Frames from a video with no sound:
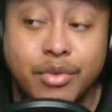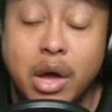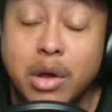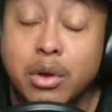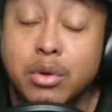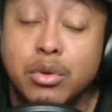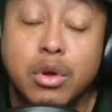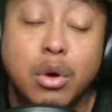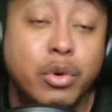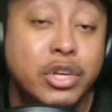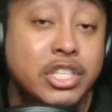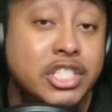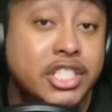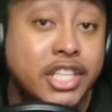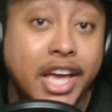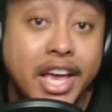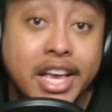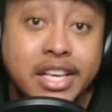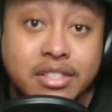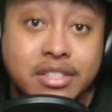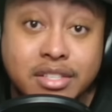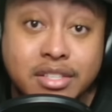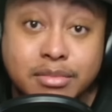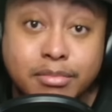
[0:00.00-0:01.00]
I don't know what
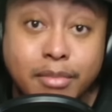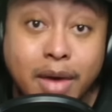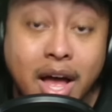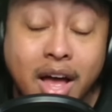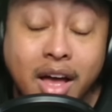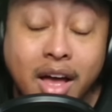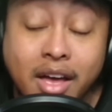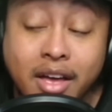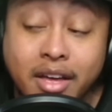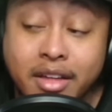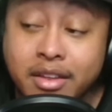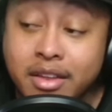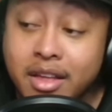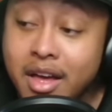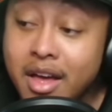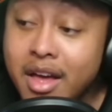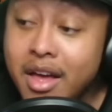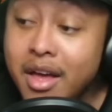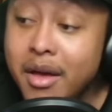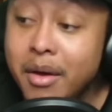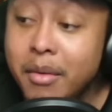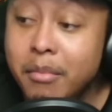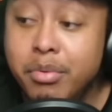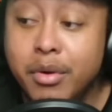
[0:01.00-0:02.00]
changed his mind
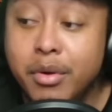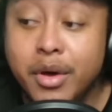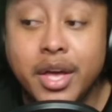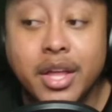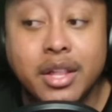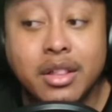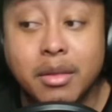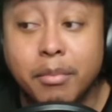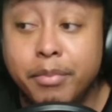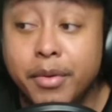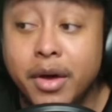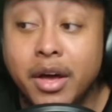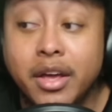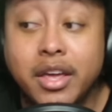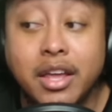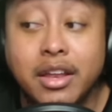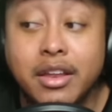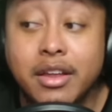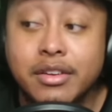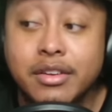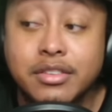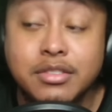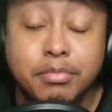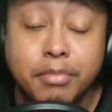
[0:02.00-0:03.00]
but the
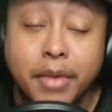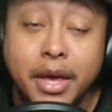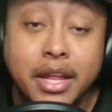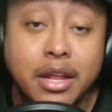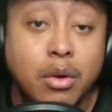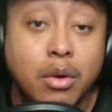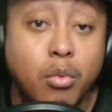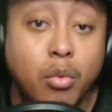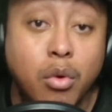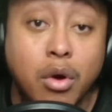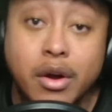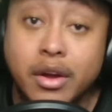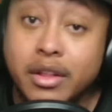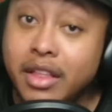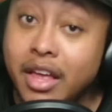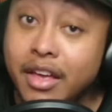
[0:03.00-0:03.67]
Buccaneers made it work.